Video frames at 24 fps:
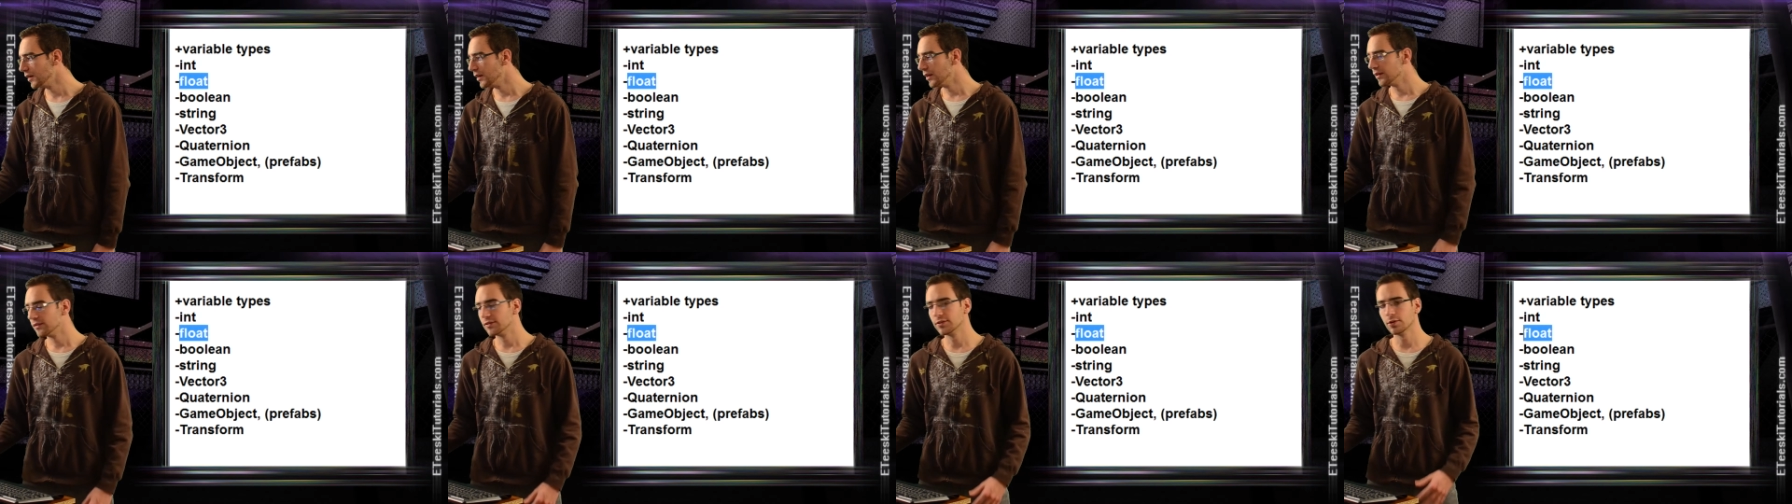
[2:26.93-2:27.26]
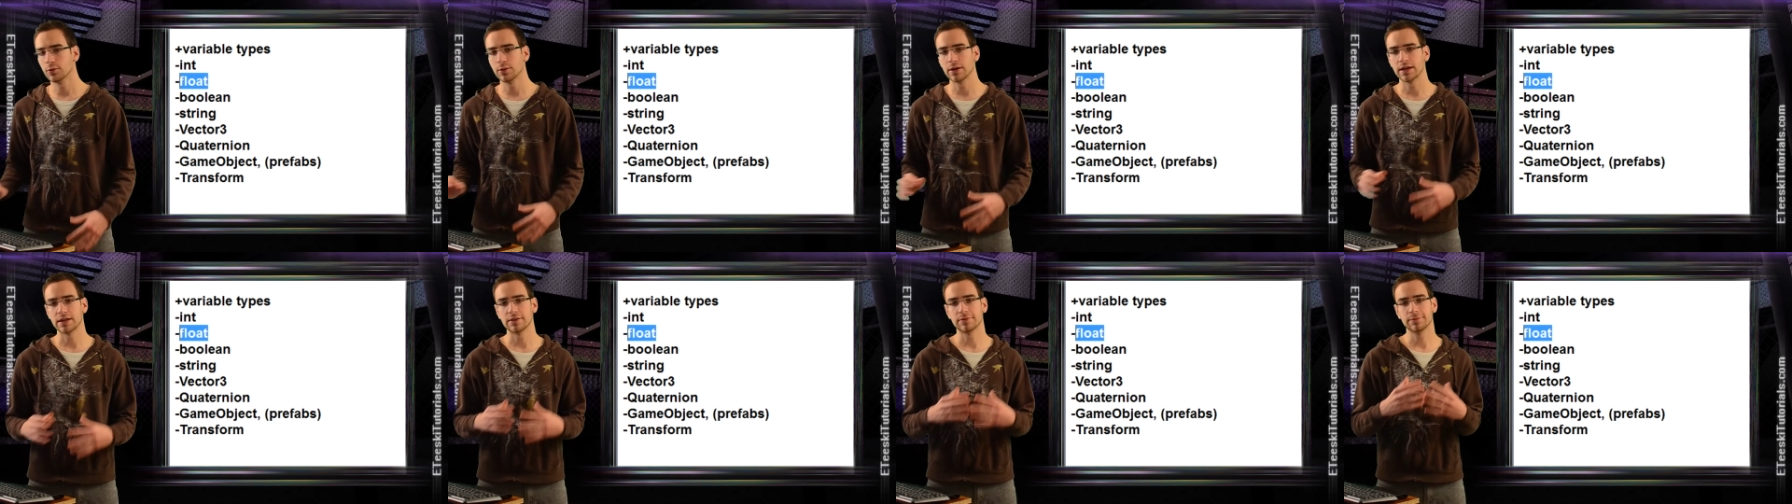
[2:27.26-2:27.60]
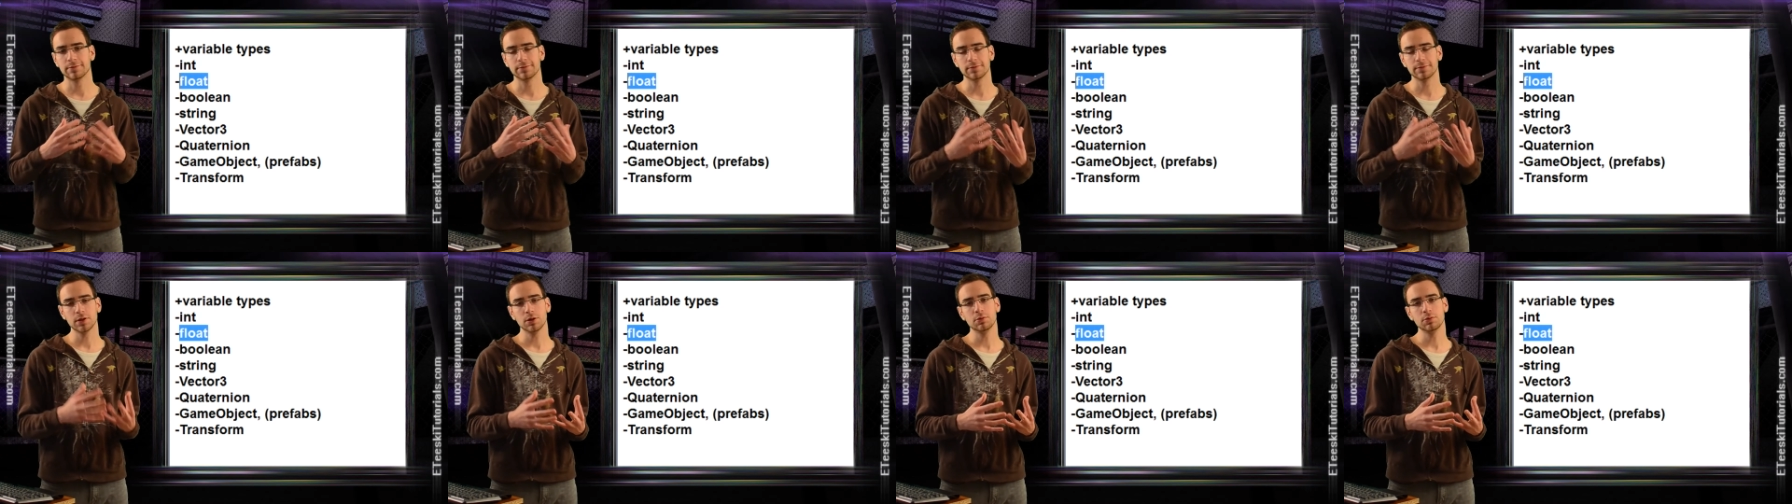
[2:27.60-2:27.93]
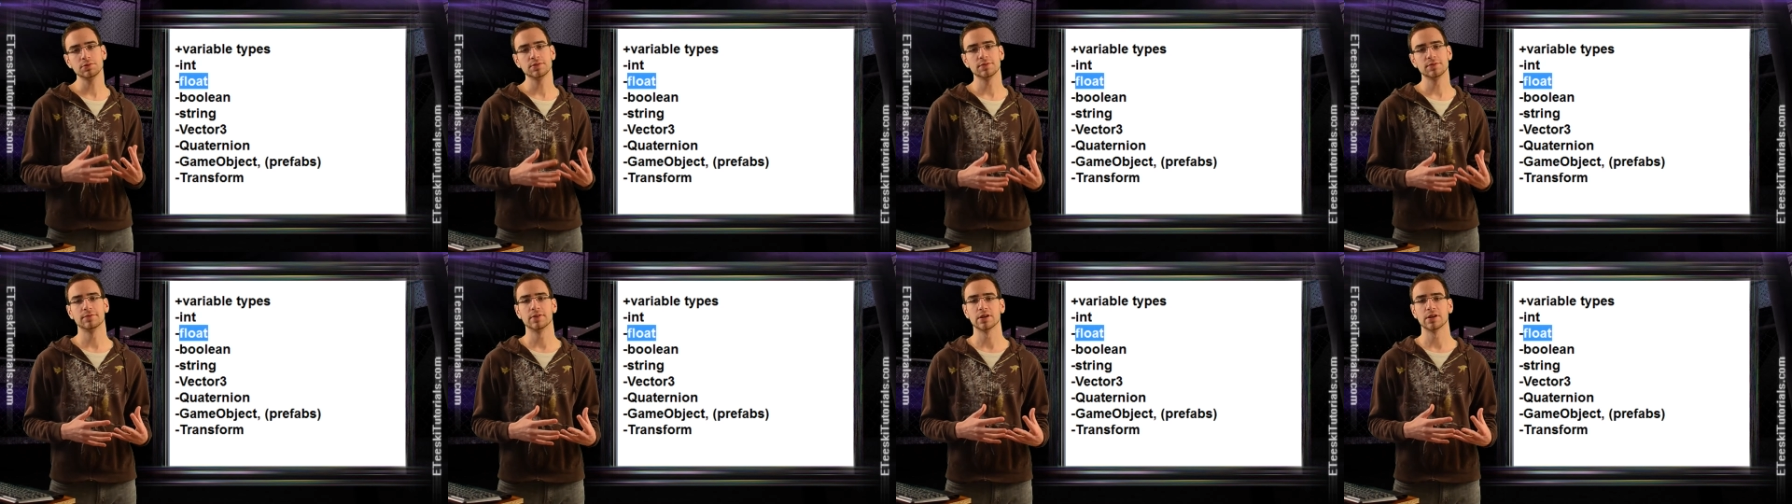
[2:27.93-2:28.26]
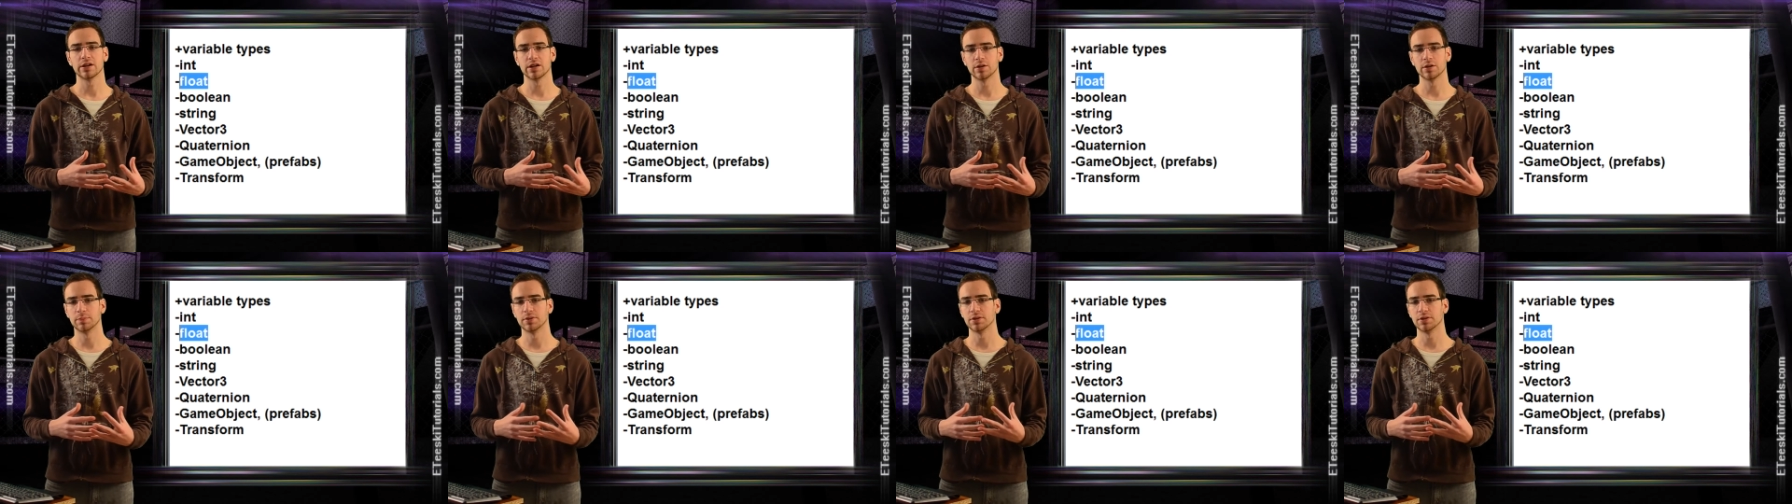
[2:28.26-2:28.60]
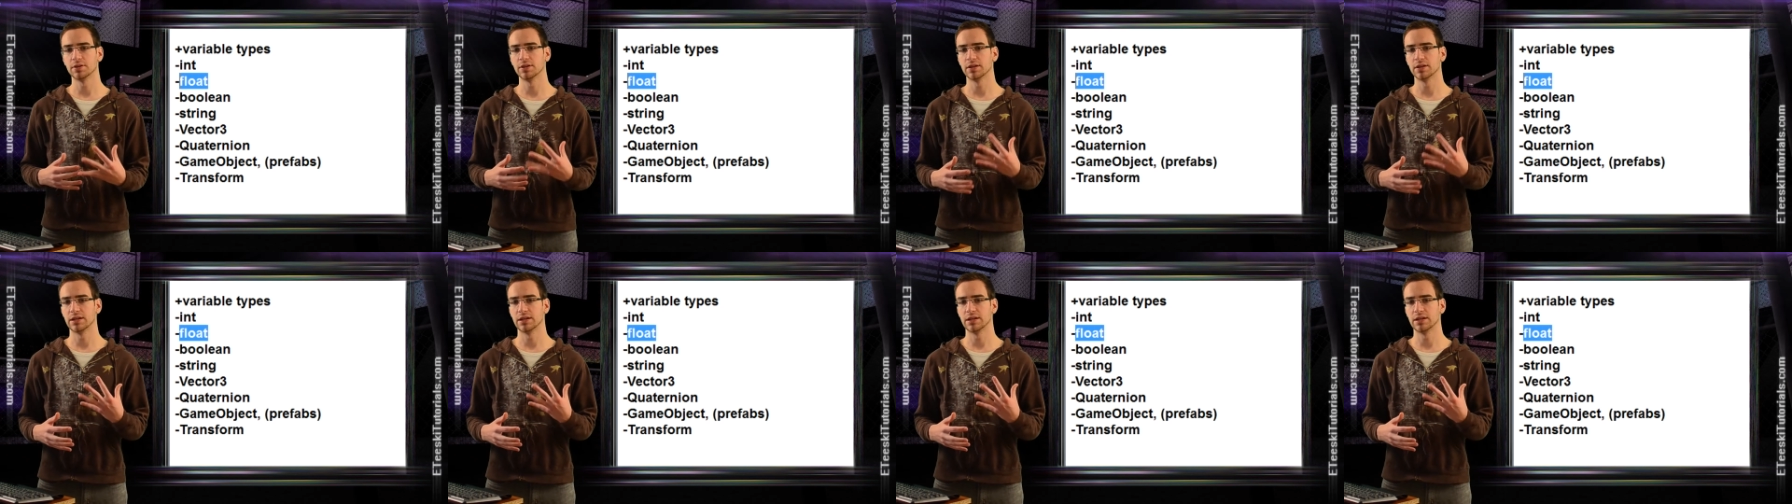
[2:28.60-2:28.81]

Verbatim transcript: So a float variable